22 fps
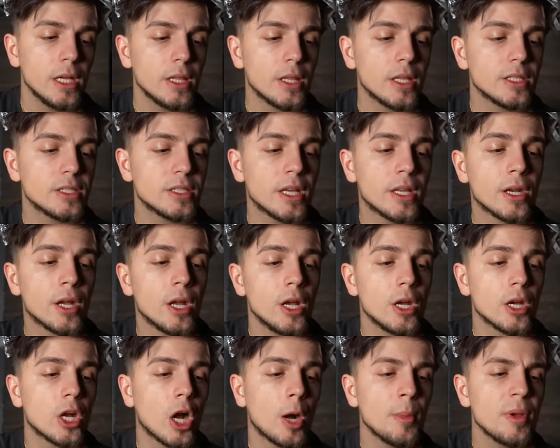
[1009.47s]
They said,
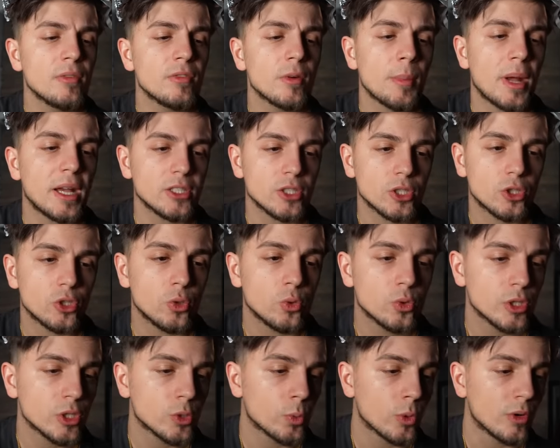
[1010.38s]
"Coming from
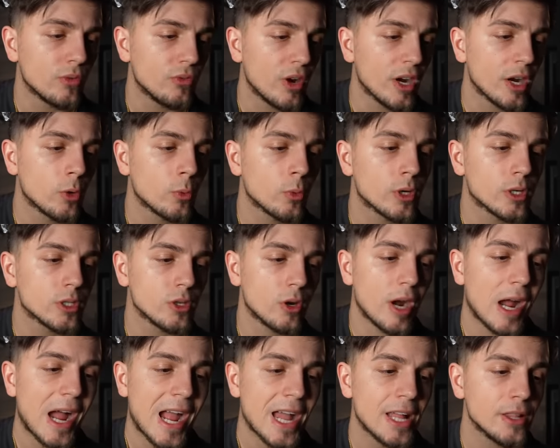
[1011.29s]
Massachusetts where fireworks
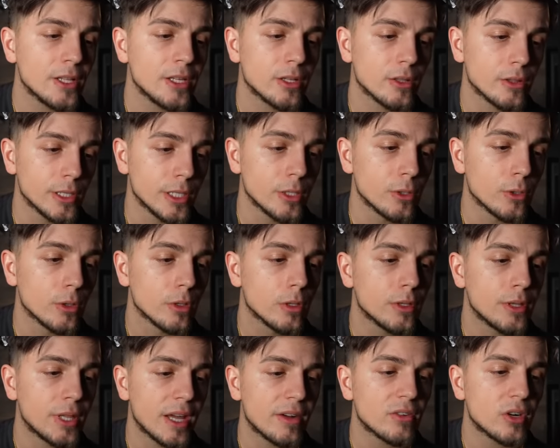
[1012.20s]
are highly illegal,
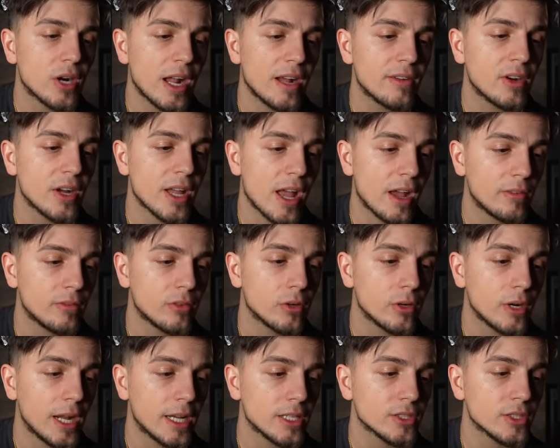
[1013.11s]
never have I
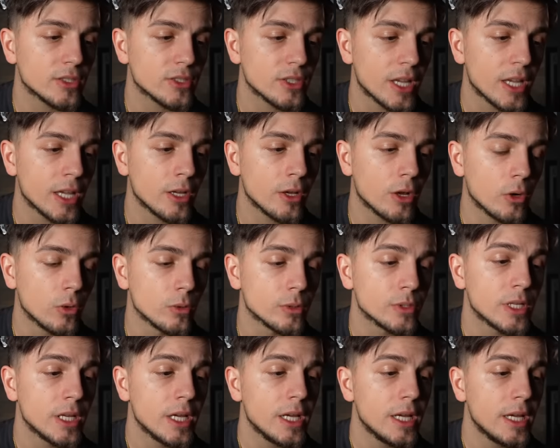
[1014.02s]
ever, as the saying
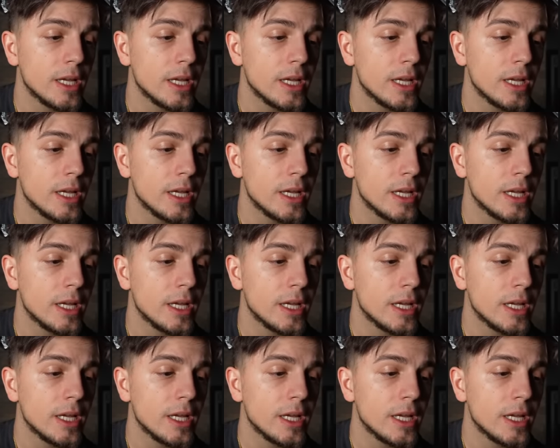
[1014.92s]
goes,